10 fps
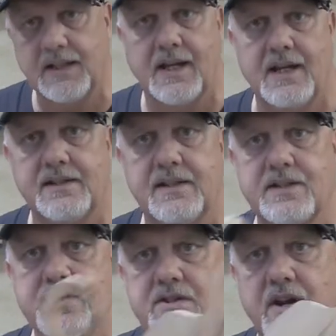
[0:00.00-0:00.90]
on
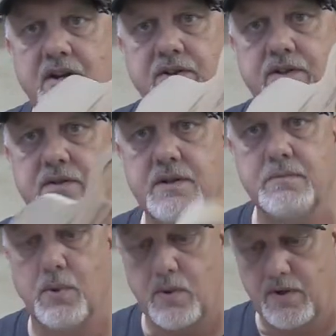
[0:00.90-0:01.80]
this charcuterie
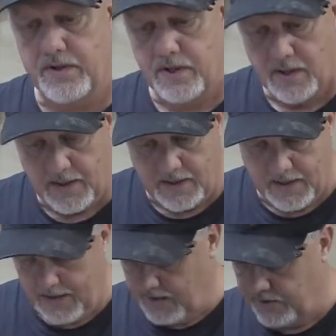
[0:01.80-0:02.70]
board,
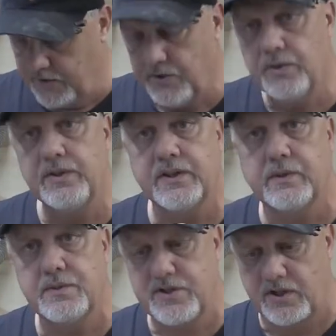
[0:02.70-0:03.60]
and you knew there
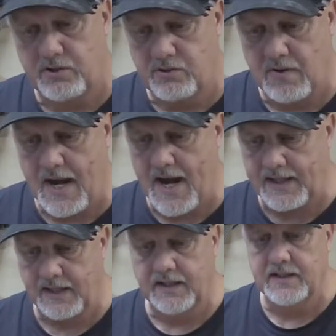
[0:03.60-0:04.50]
was a
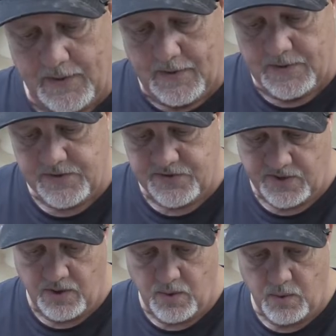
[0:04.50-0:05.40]
crack in it.
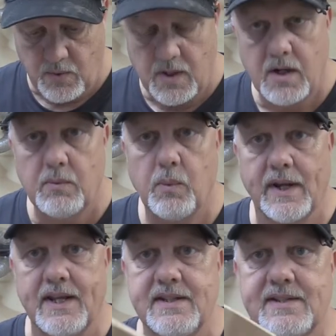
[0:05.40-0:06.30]
So what
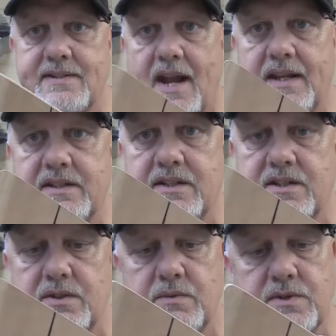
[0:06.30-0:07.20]
I decided to
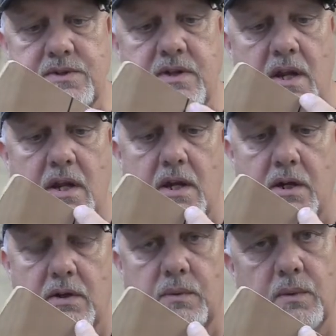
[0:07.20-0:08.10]
do is
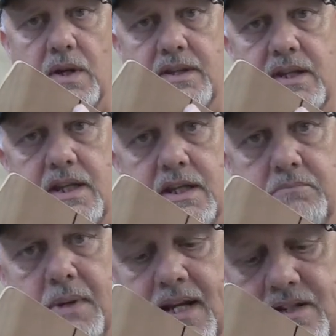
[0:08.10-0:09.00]
run the
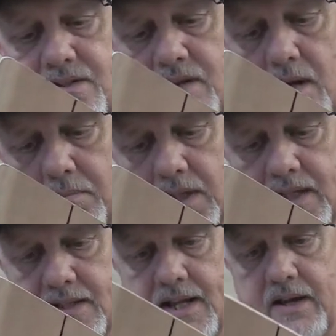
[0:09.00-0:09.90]
bandsaw
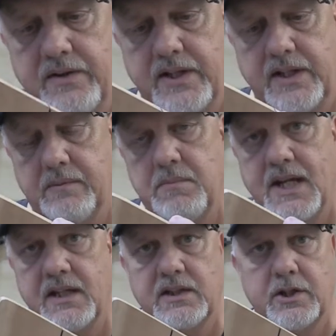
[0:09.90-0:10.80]
blade down in it and
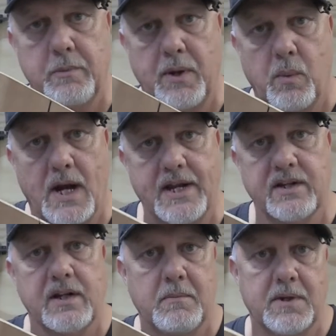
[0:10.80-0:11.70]
make it a little bit
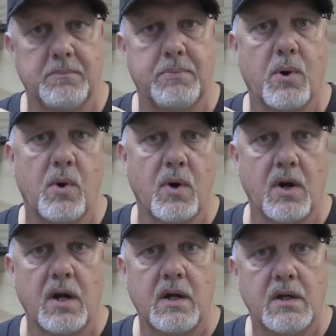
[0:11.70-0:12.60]
wider, and I'm going to pour